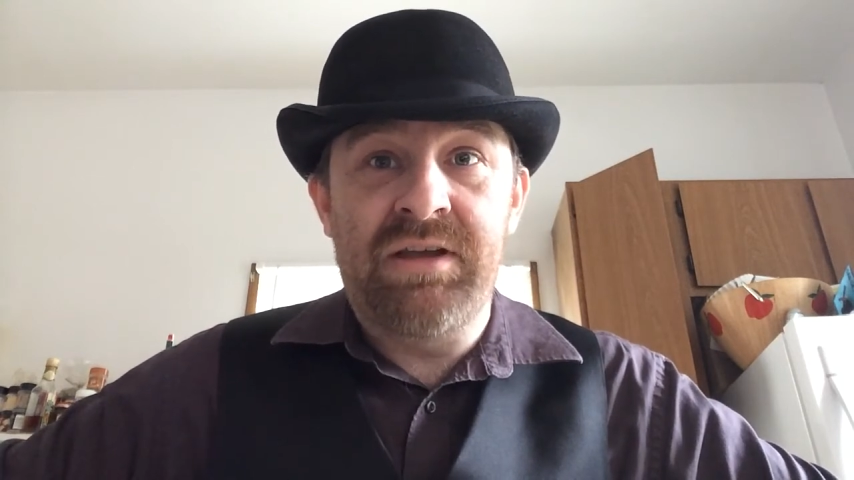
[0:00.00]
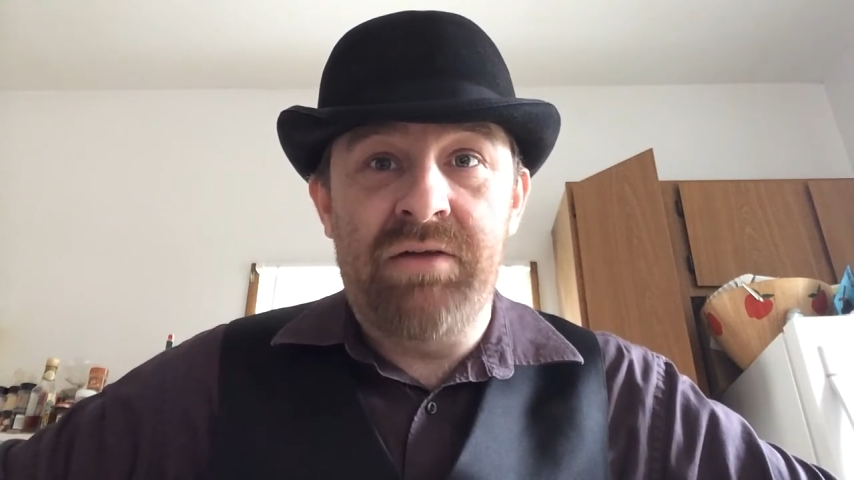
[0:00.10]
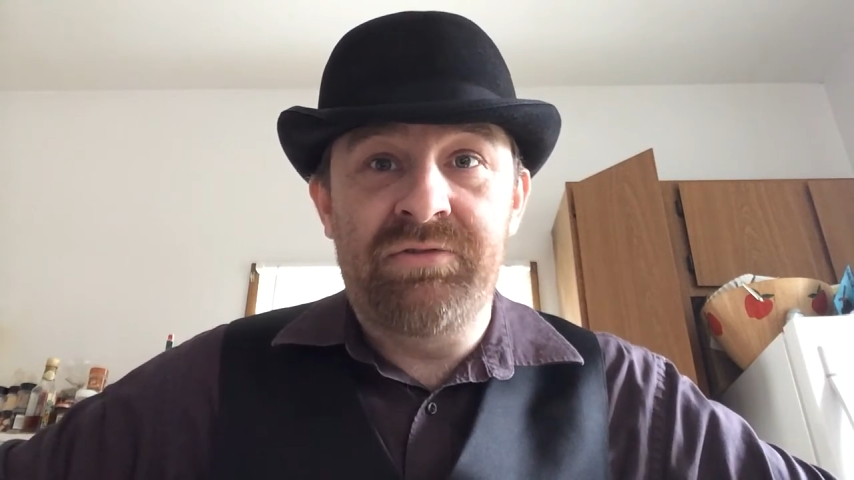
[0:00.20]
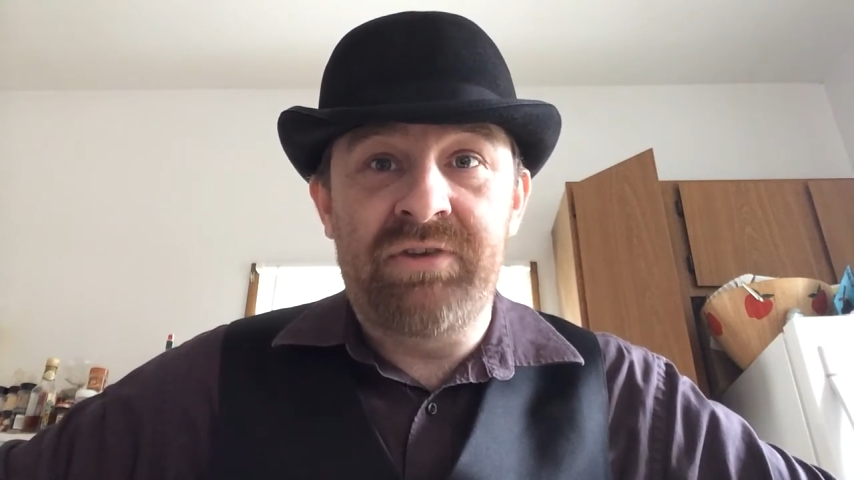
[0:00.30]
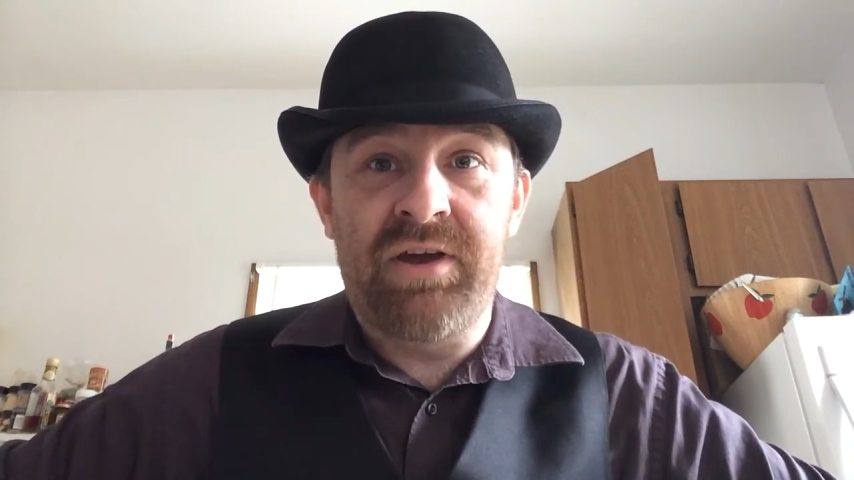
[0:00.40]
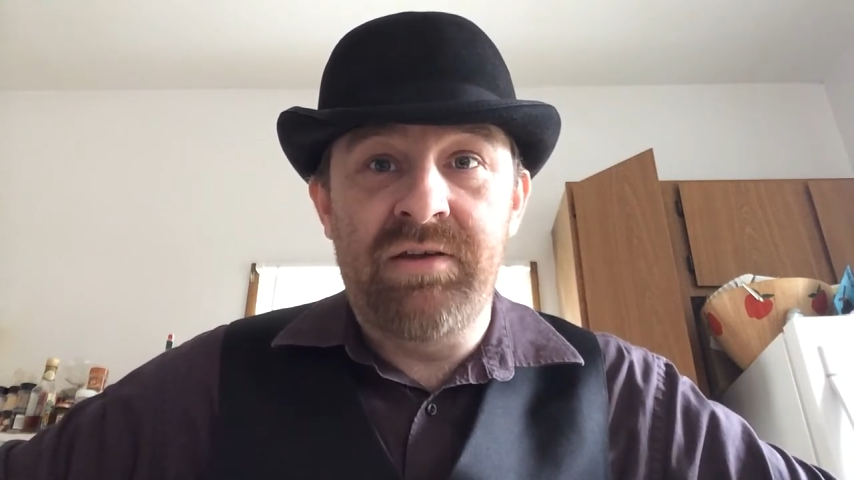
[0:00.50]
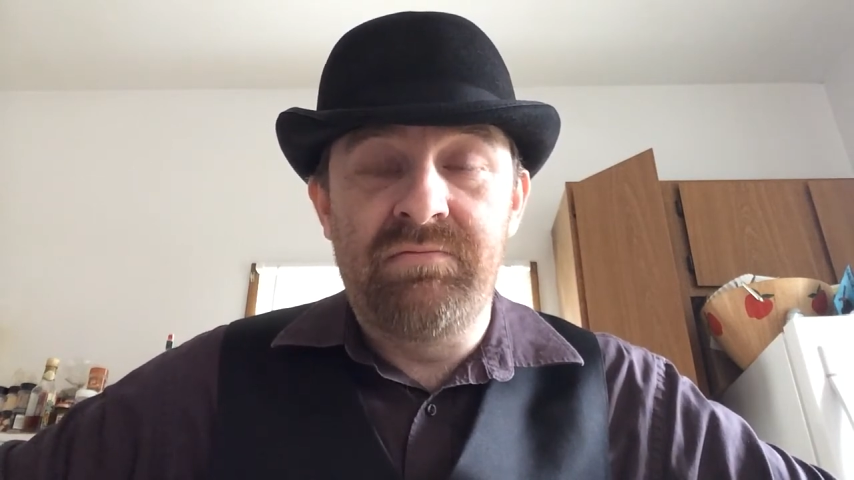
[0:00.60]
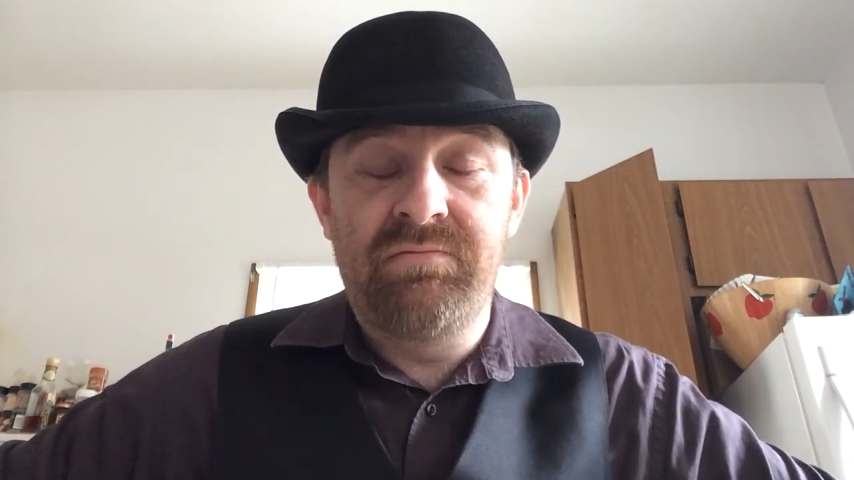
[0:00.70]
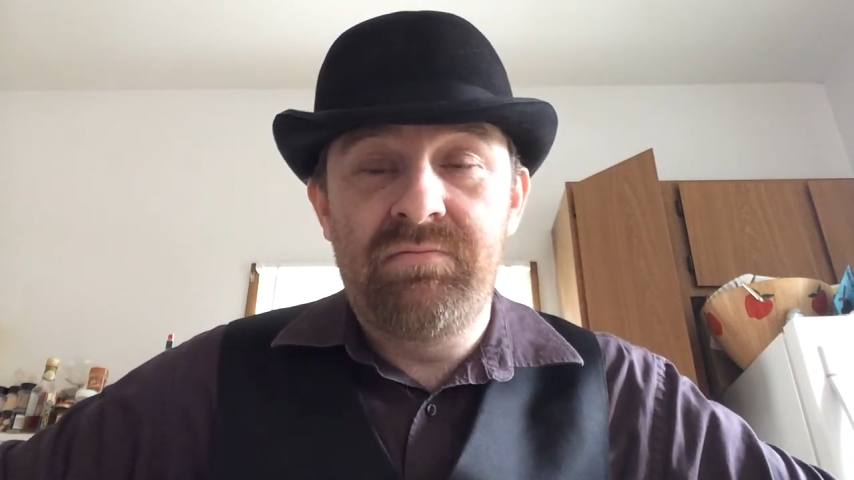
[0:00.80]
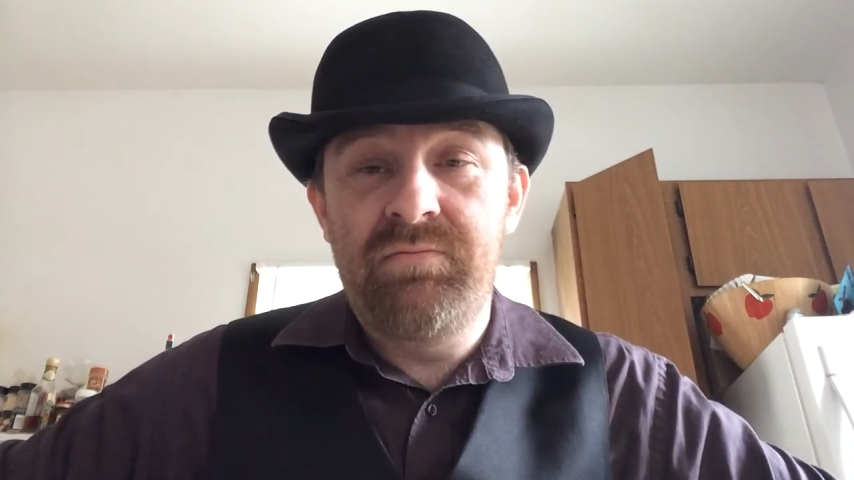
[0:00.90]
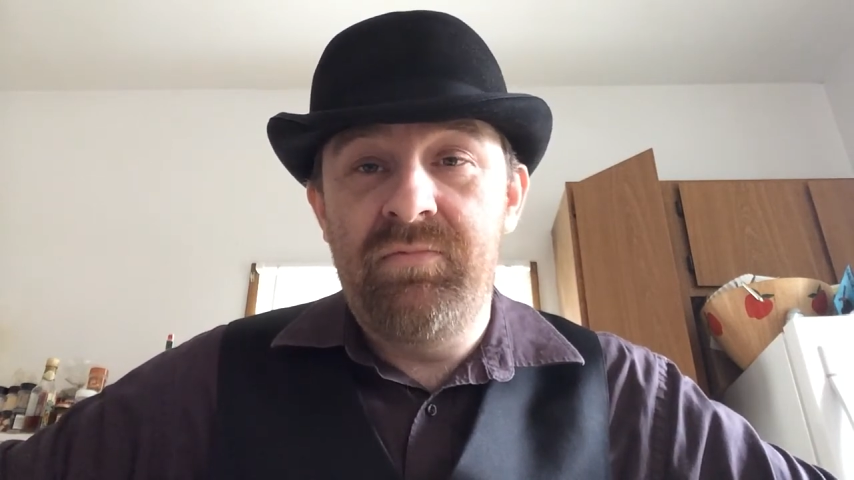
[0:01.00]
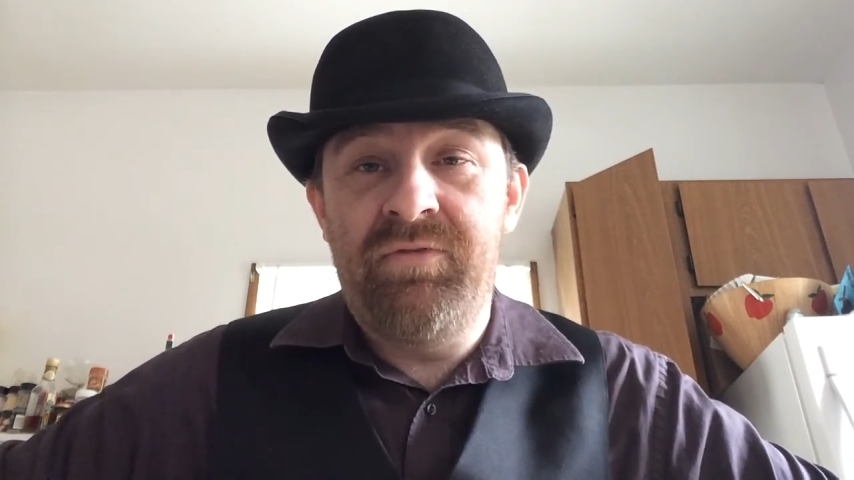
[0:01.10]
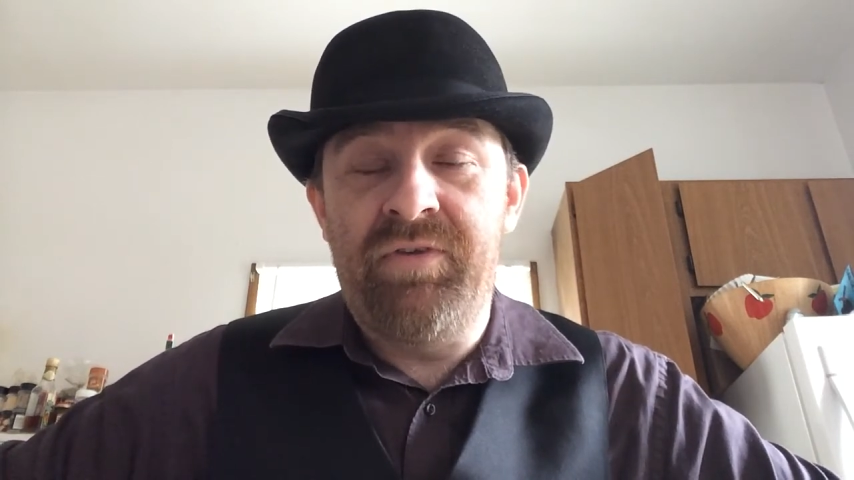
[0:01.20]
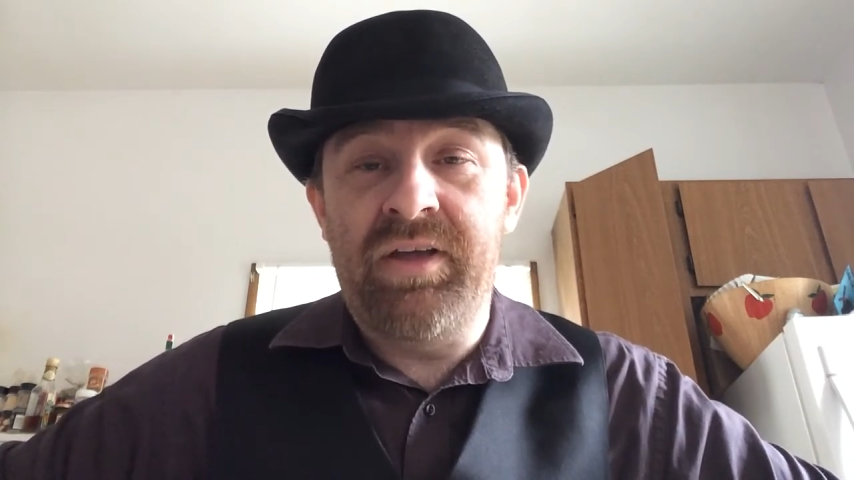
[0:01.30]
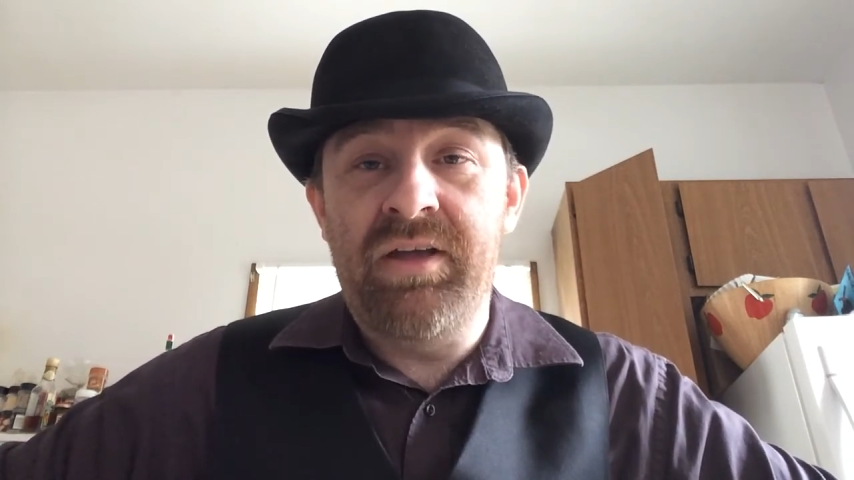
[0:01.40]
outside
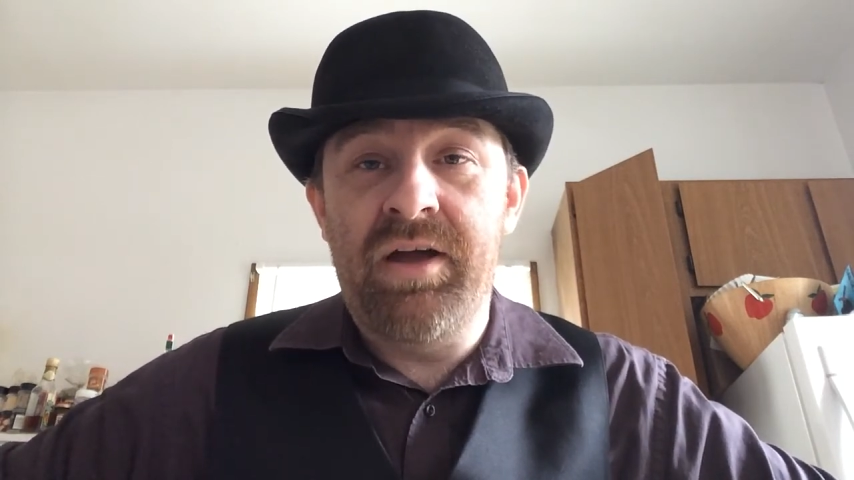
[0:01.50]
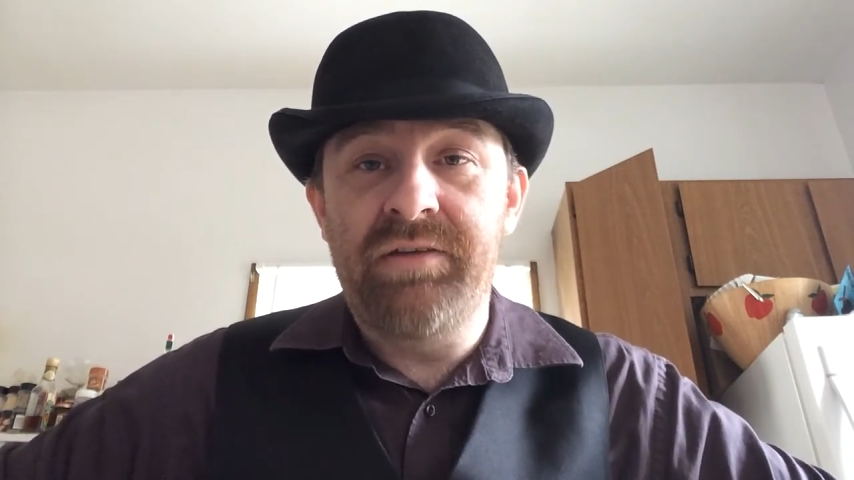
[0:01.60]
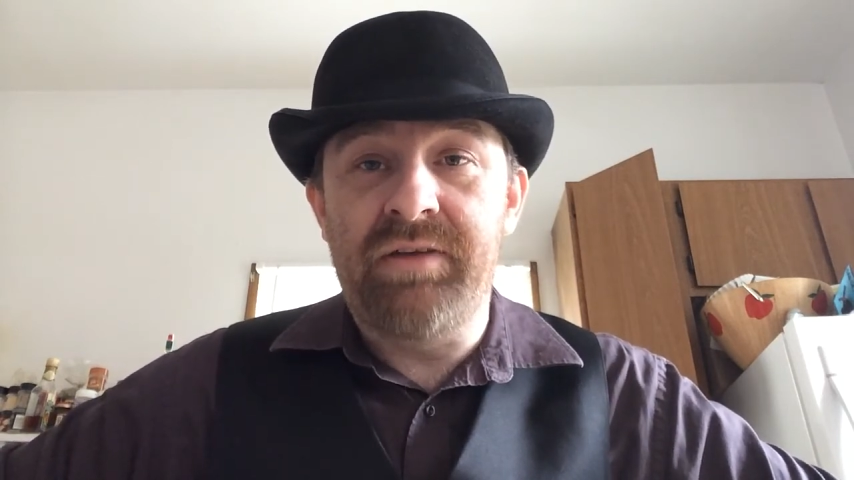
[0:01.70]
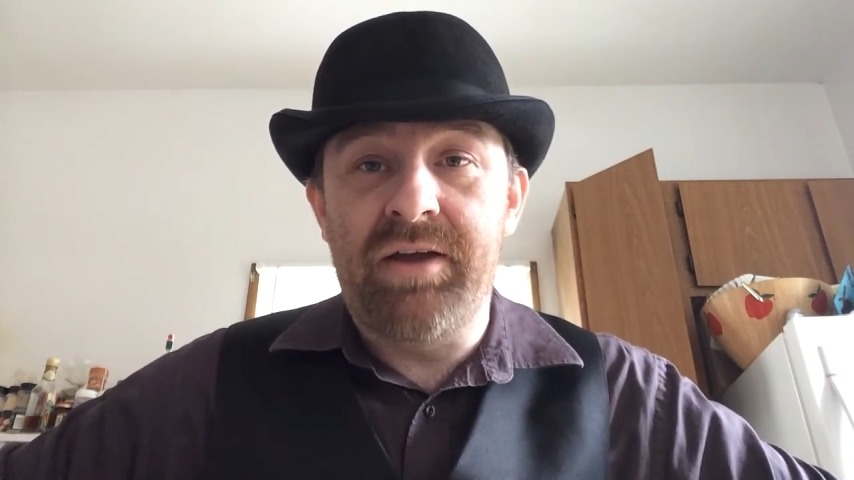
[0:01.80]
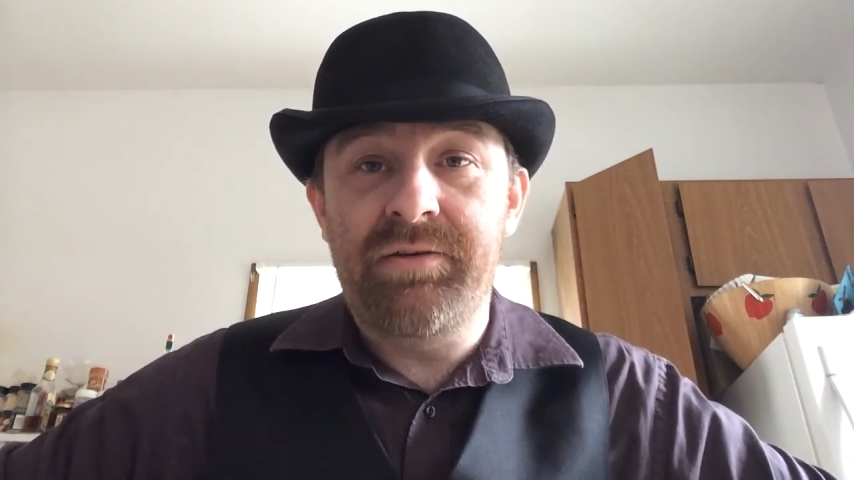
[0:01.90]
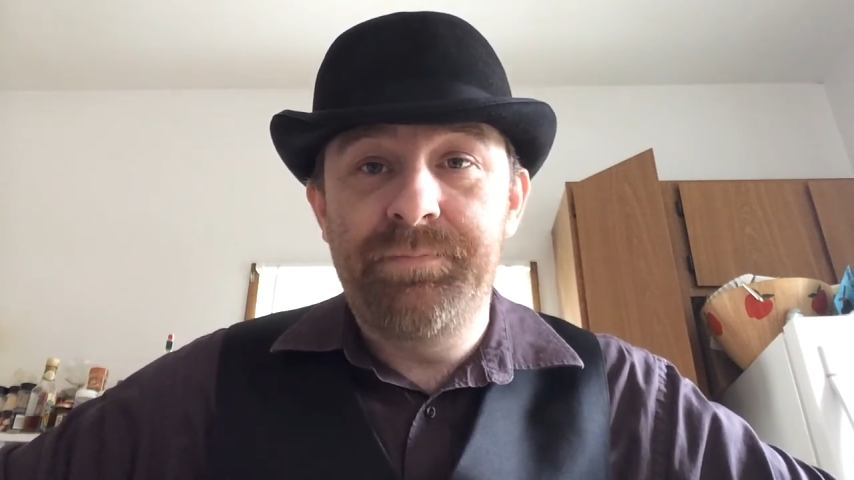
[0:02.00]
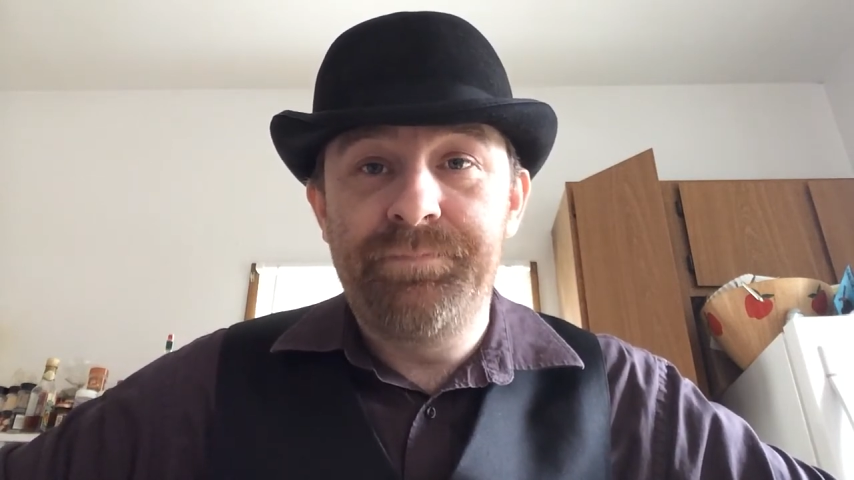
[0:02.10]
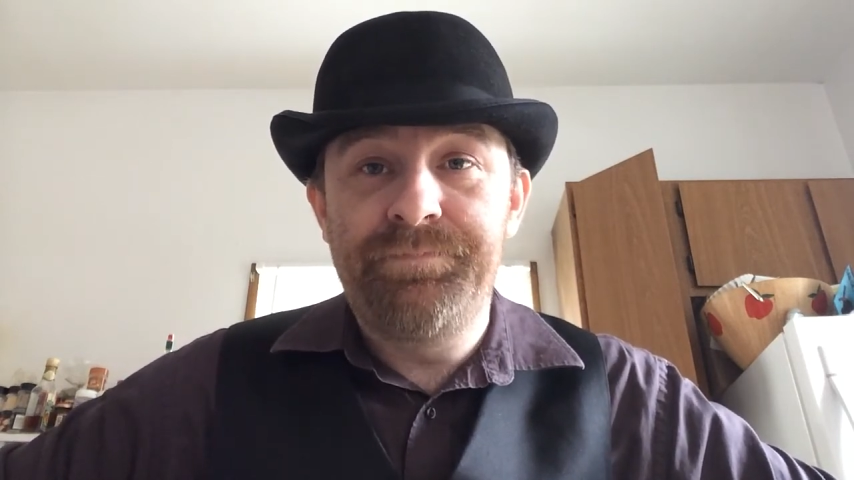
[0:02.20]
fucking contact.